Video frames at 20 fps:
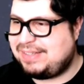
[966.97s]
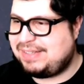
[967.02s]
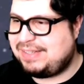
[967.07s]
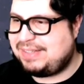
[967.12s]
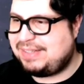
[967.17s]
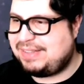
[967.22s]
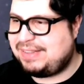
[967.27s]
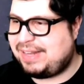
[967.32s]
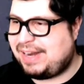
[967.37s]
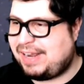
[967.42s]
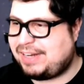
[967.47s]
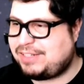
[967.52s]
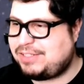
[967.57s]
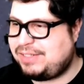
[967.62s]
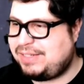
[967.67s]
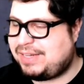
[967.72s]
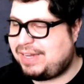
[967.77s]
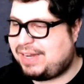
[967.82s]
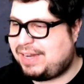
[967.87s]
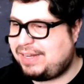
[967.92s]
That
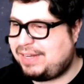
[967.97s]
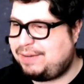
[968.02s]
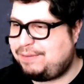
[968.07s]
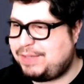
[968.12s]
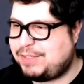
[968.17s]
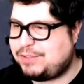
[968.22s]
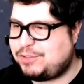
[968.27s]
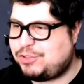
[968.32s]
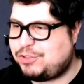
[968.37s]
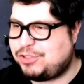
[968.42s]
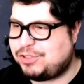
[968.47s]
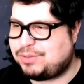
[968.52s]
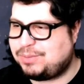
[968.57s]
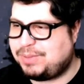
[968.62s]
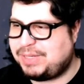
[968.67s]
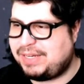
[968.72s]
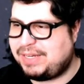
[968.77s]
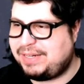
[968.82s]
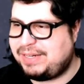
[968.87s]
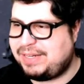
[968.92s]
actually kind of is just
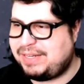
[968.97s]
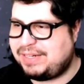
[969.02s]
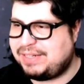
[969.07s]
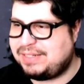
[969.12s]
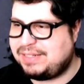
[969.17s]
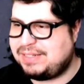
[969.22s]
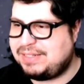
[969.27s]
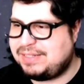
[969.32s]
what I needed.